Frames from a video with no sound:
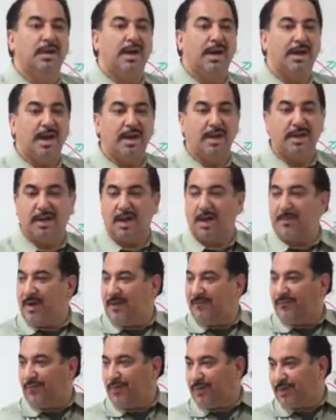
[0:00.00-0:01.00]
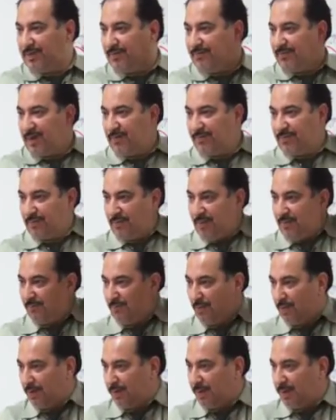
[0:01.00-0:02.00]
an angle above 45 to
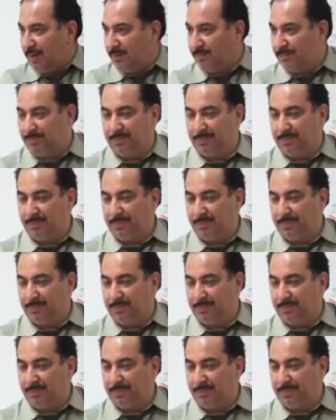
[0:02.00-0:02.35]
avoid, yeah?